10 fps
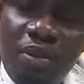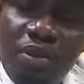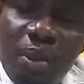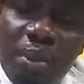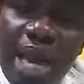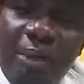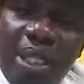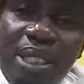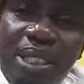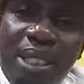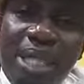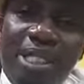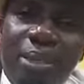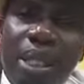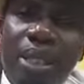from diabetes and
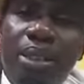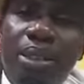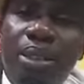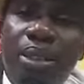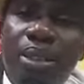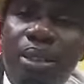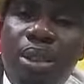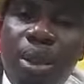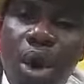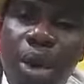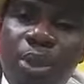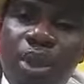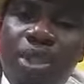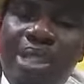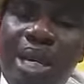asthma, call me
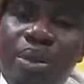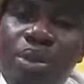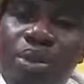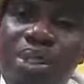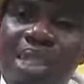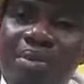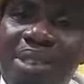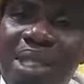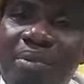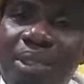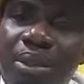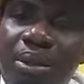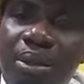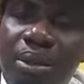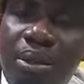on 0277
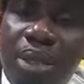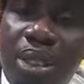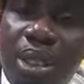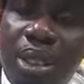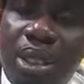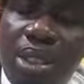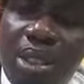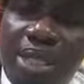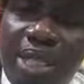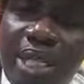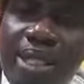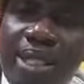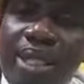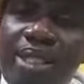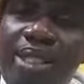
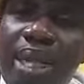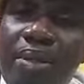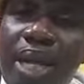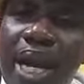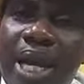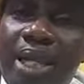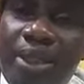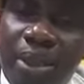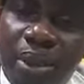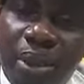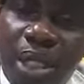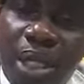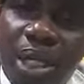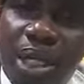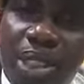609
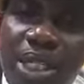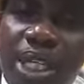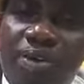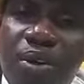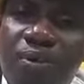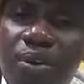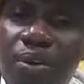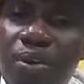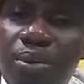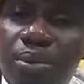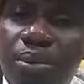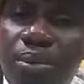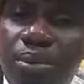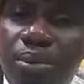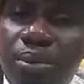644.
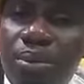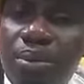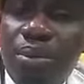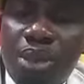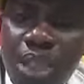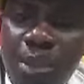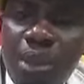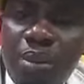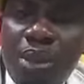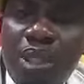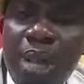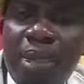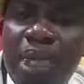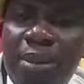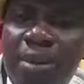Somebody will type
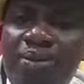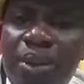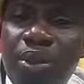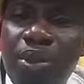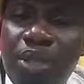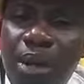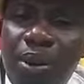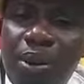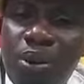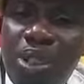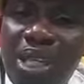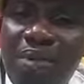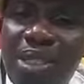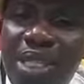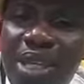their number for you.
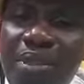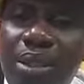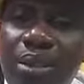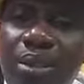0277